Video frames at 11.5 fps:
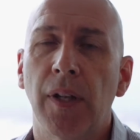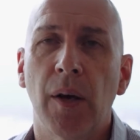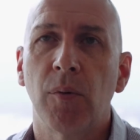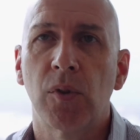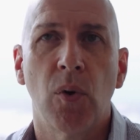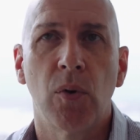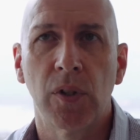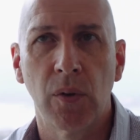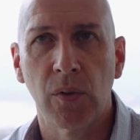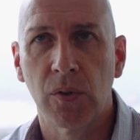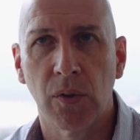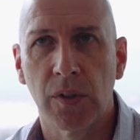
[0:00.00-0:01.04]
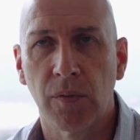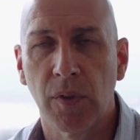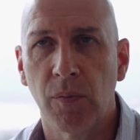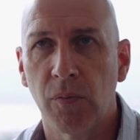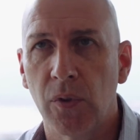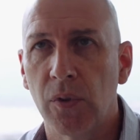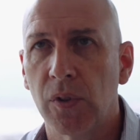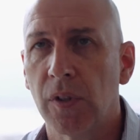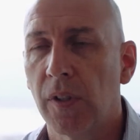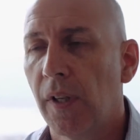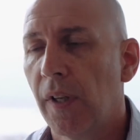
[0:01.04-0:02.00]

and that was causing all sorts of confusion.